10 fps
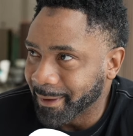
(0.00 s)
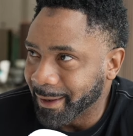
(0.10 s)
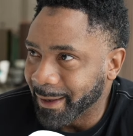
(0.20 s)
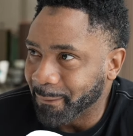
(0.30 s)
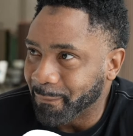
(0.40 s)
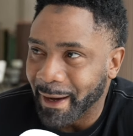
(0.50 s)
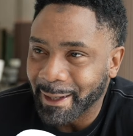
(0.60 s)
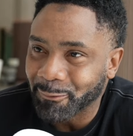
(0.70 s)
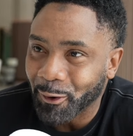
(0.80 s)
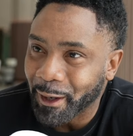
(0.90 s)
he
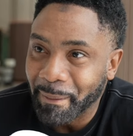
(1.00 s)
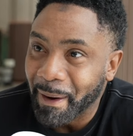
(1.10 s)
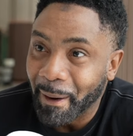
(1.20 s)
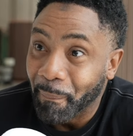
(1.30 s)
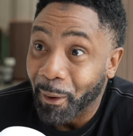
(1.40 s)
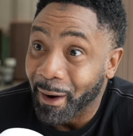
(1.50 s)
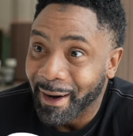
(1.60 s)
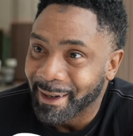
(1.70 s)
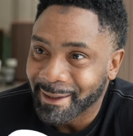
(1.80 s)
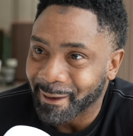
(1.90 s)
finds Rocky Balboa
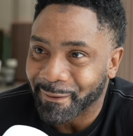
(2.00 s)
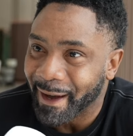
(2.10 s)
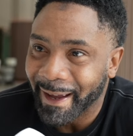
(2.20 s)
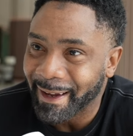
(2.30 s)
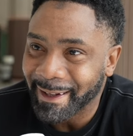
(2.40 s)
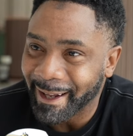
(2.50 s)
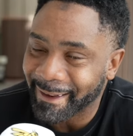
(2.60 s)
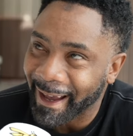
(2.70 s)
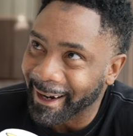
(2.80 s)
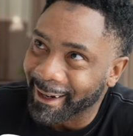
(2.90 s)
to fight the
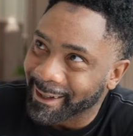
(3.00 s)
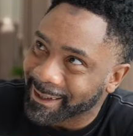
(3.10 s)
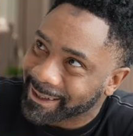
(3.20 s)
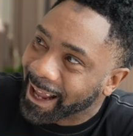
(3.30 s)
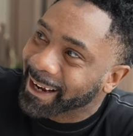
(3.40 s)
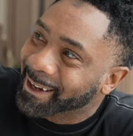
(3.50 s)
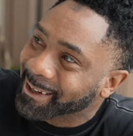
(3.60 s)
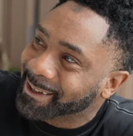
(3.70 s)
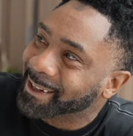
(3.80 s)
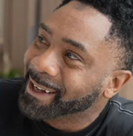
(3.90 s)
Italian
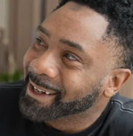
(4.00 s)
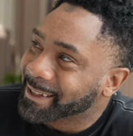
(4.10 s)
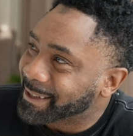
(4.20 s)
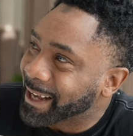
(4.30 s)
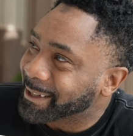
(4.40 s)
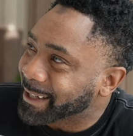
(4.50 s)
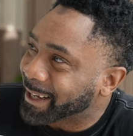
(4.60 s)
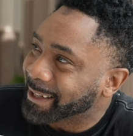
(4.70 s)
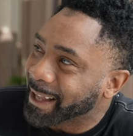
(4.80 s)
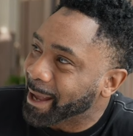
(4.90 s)
Stallion. Sounds
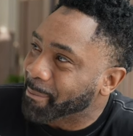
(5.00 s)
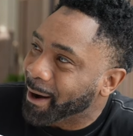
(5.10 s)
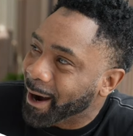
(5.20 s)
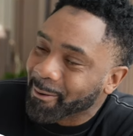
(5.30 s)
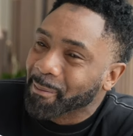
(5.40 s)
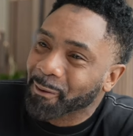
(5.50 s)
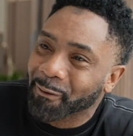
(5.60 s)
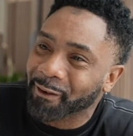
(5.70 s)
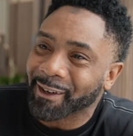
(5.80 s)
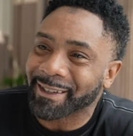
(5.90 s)
like a damn horror
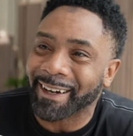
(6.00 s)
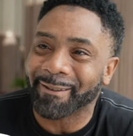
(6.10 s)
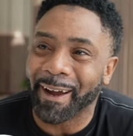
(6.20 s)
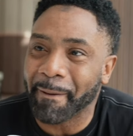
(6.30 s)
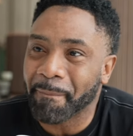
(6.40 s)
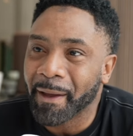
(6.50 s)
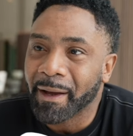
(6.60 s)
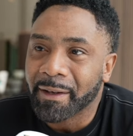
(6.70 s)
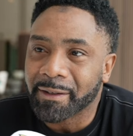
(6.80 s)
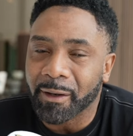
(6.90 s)
movie or something, right?
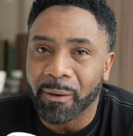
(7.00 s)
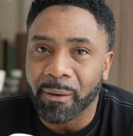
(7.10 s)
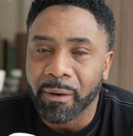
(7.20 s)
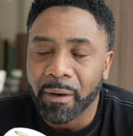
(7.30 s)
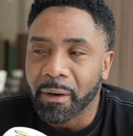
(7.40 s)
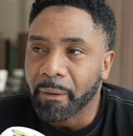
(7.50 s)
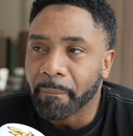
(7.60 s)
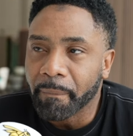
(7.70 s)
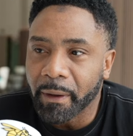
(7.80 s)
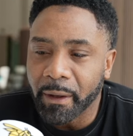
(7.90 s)
So
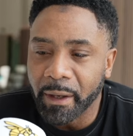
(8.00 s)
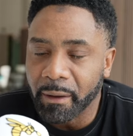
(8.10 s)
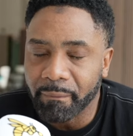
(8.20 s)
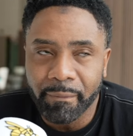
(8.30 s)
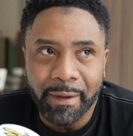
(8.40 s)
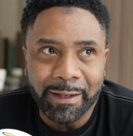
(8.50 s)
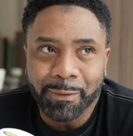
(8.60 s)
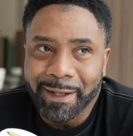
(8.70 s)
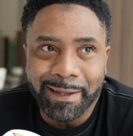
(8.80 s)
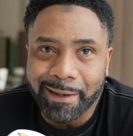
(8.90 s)
he that's
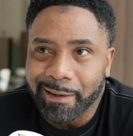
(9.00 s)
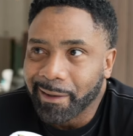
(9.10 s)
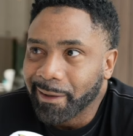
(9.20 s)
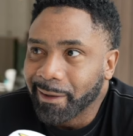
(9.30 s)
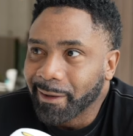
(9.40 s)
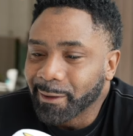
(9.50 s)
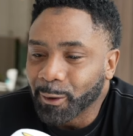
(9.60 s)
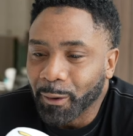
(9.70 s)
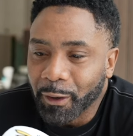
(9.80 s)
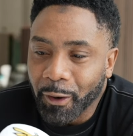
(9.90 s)
what he did.
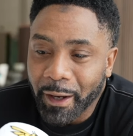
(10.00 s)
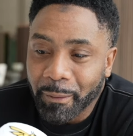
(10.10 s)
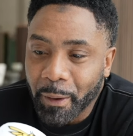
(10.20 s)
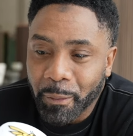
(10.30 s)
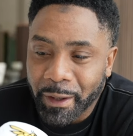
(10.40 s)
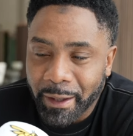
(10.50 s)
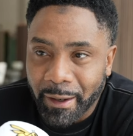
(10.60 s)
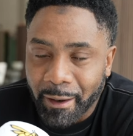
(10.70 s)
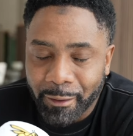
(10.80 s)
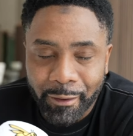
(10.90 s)
So he got in there with
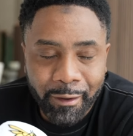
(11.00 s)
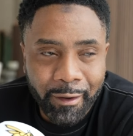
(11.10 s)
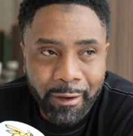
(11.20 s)
Ngannou,